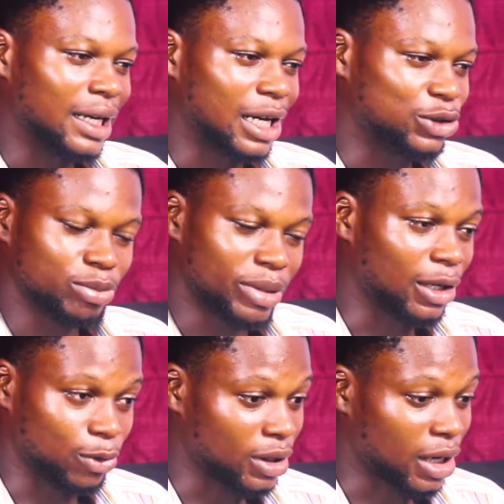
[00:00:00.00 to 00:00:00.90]
I should be
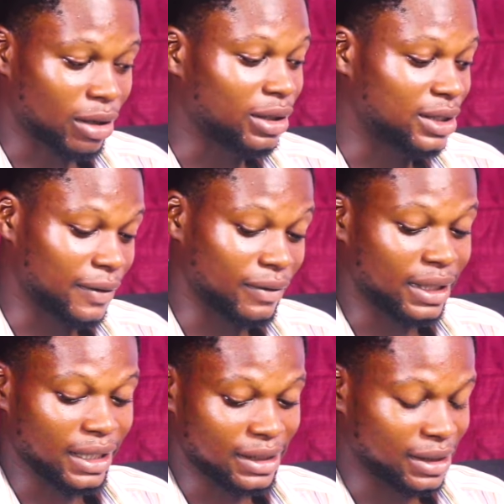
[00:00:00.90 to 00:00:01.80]
at work around
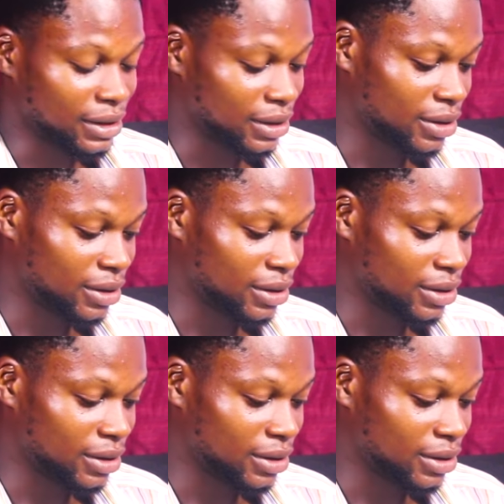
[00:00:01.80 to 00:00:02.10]
7.30.